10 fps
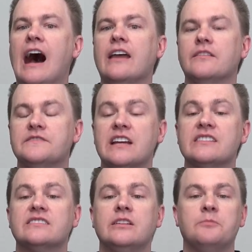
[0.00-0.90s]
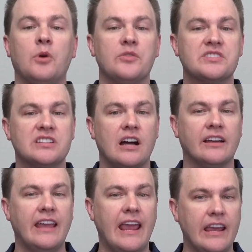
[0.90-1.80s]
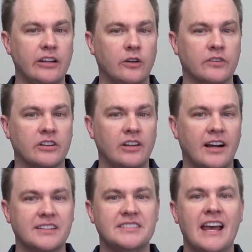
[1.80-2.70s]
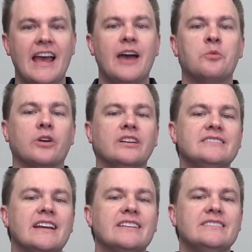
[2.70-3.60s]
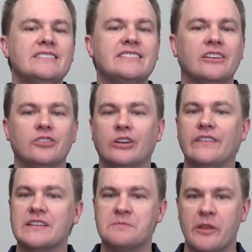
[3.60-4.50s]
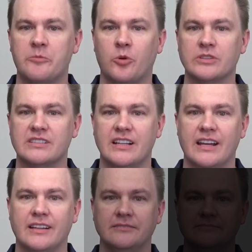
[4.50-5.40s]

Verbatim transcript: I have tested it both stock and overclocked, and we're gonna take a detailed look at this motherboard today.